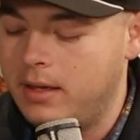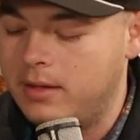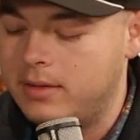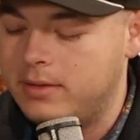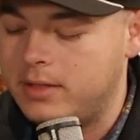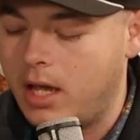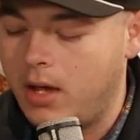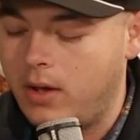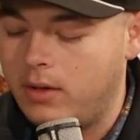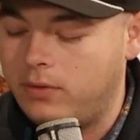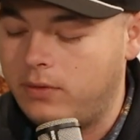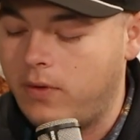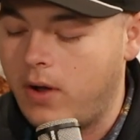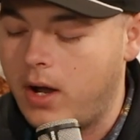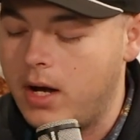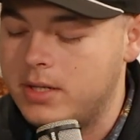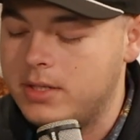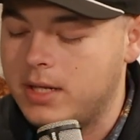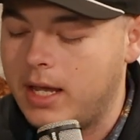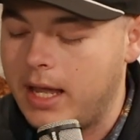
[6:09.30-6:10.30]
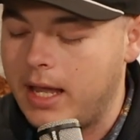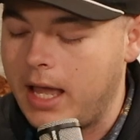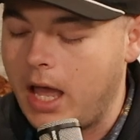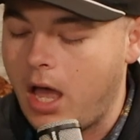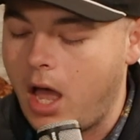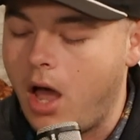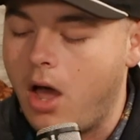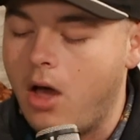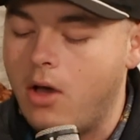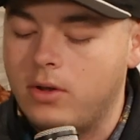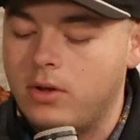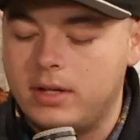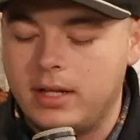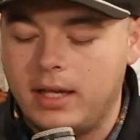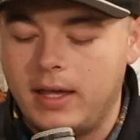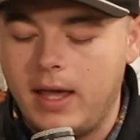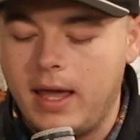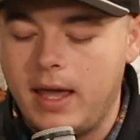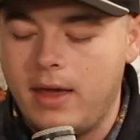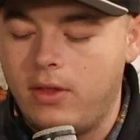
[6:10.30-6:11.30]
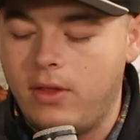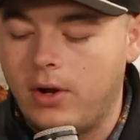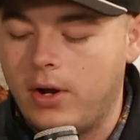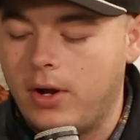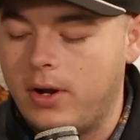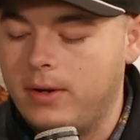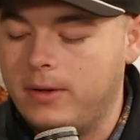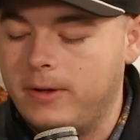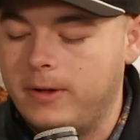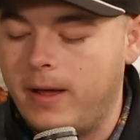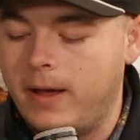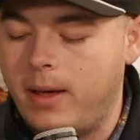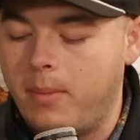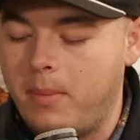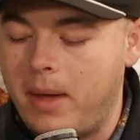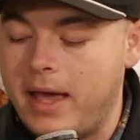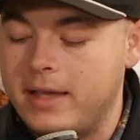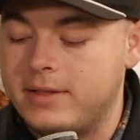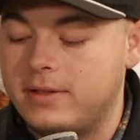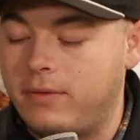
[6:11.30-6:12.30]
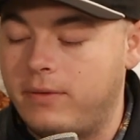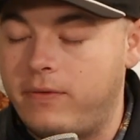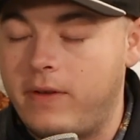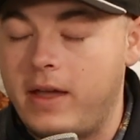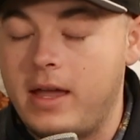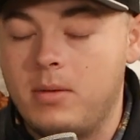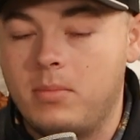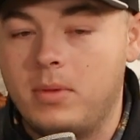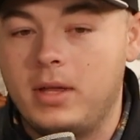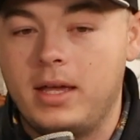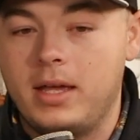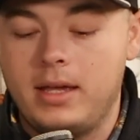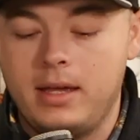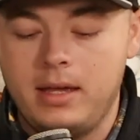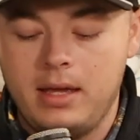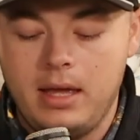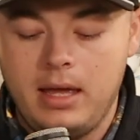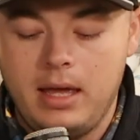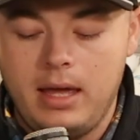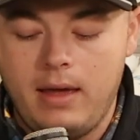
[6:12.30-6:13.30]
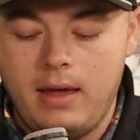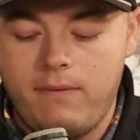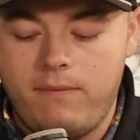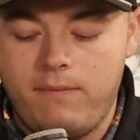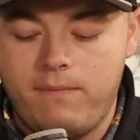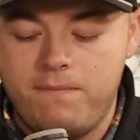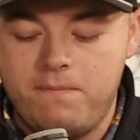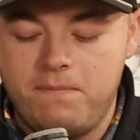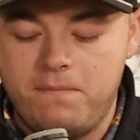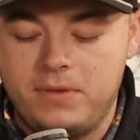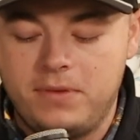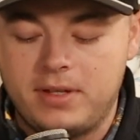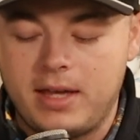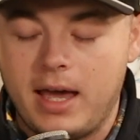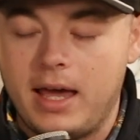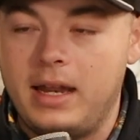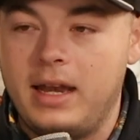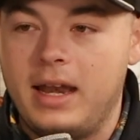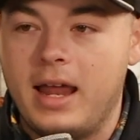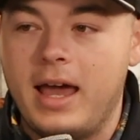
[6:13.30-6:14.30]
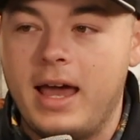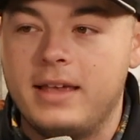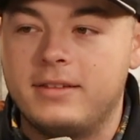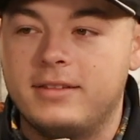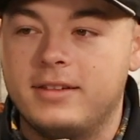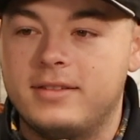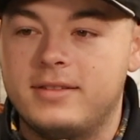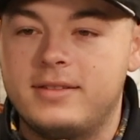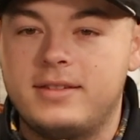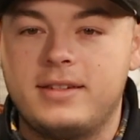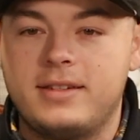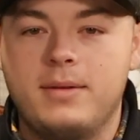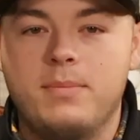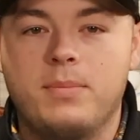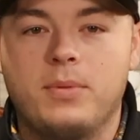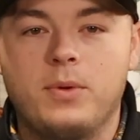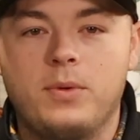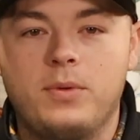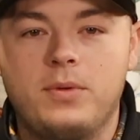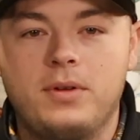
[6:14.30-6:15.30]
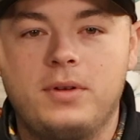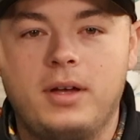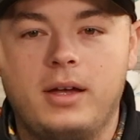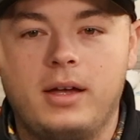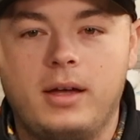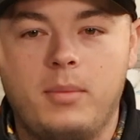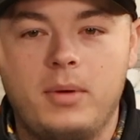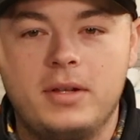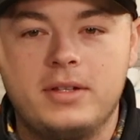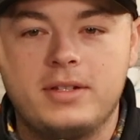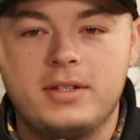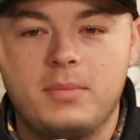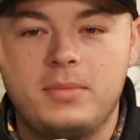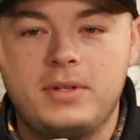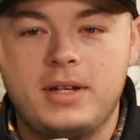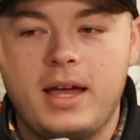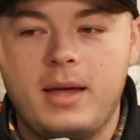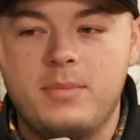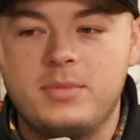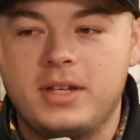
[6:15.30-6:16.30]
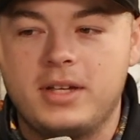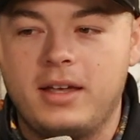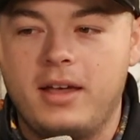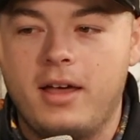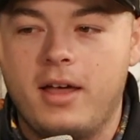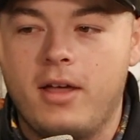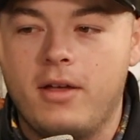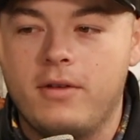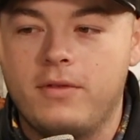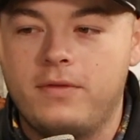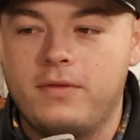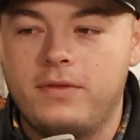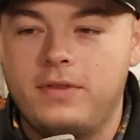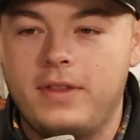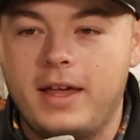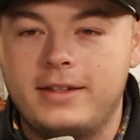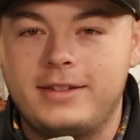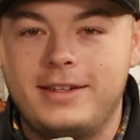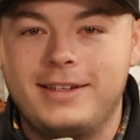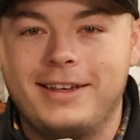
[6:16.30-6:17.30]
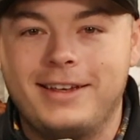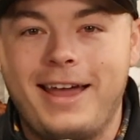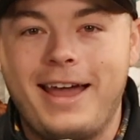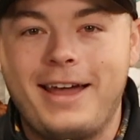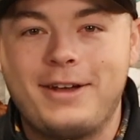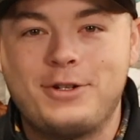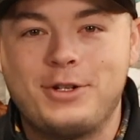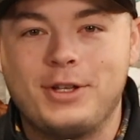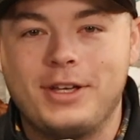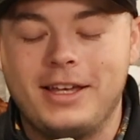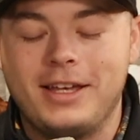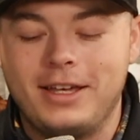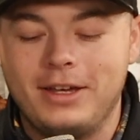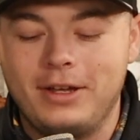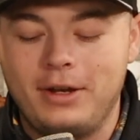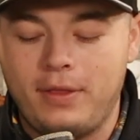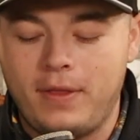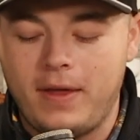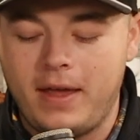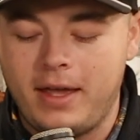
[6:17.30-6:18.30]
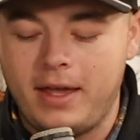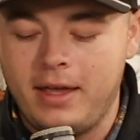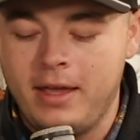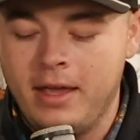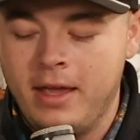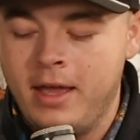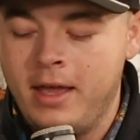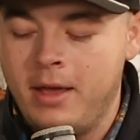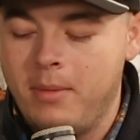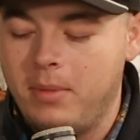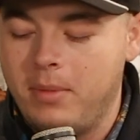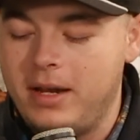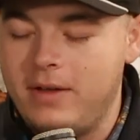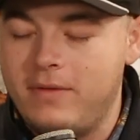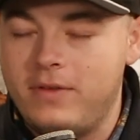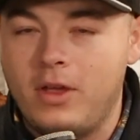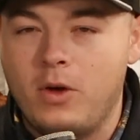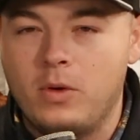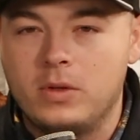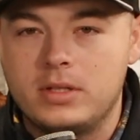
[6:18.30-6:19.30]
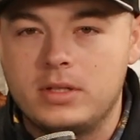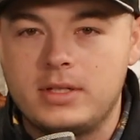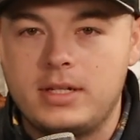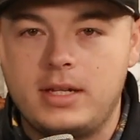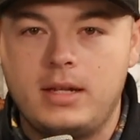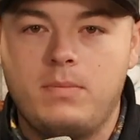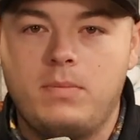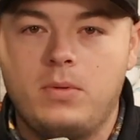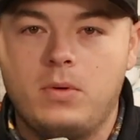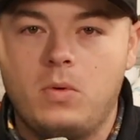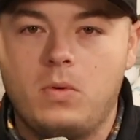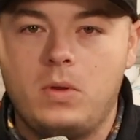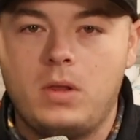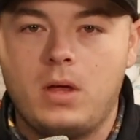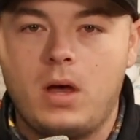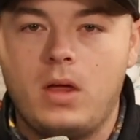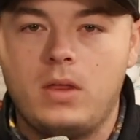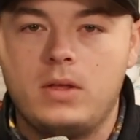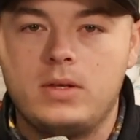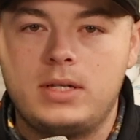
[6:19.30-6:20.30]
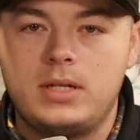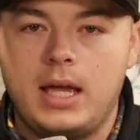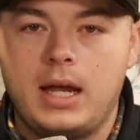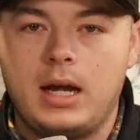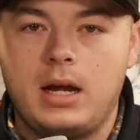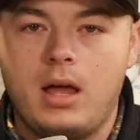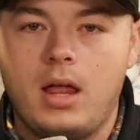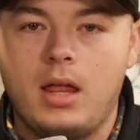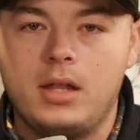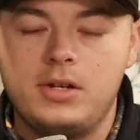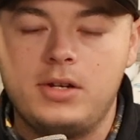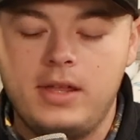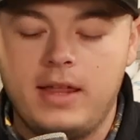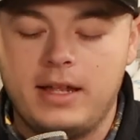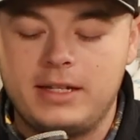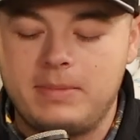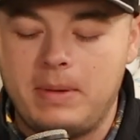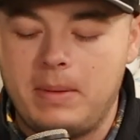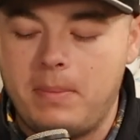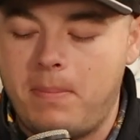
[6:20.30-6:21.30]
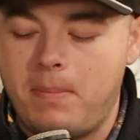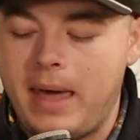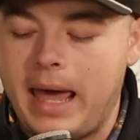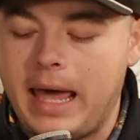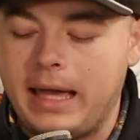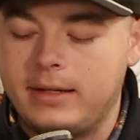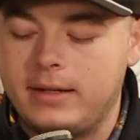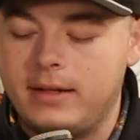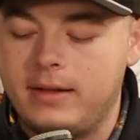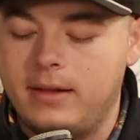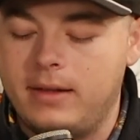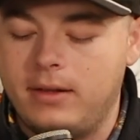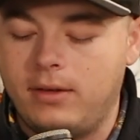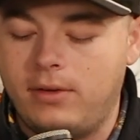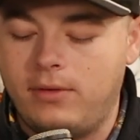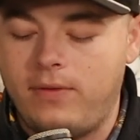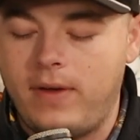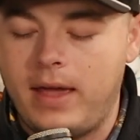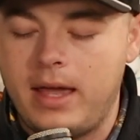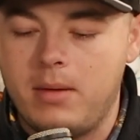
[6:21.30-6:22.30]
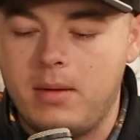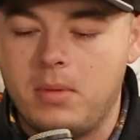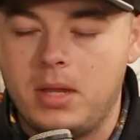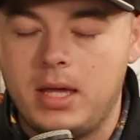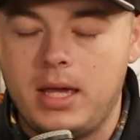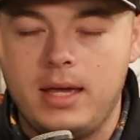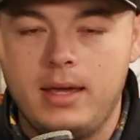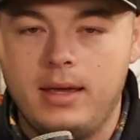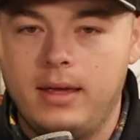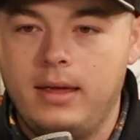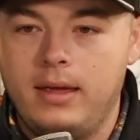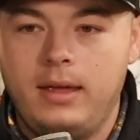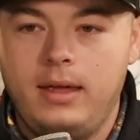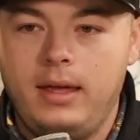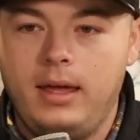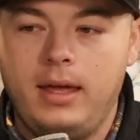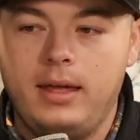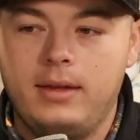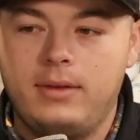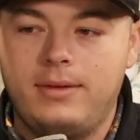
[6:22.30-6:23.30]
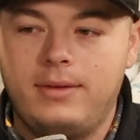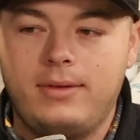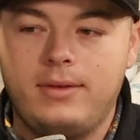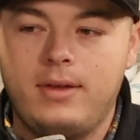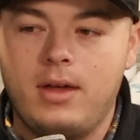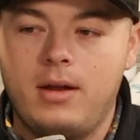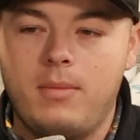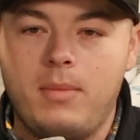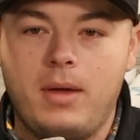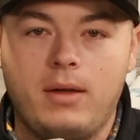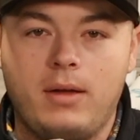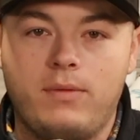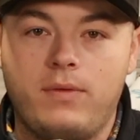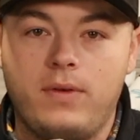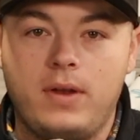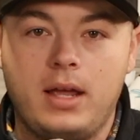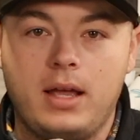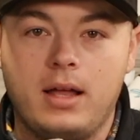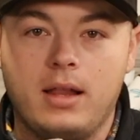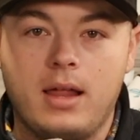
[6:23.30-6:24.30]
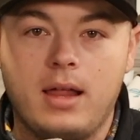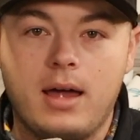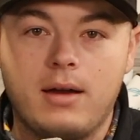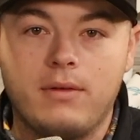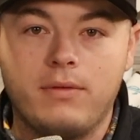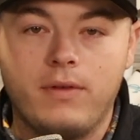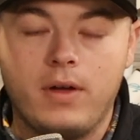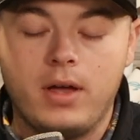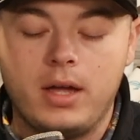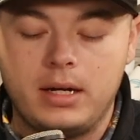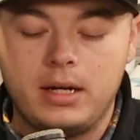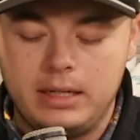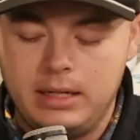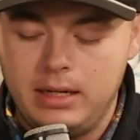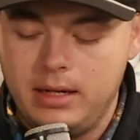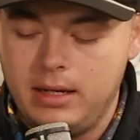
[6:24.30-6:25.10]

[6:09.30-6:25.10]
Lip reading: So as far as like all together as a family, if it's kind of nice, it's simple, and sometimes in golf that's actually a good thing. But even though it's simple, with all this technology that's been packed in this family, it's gonna make fitting a lot of fun.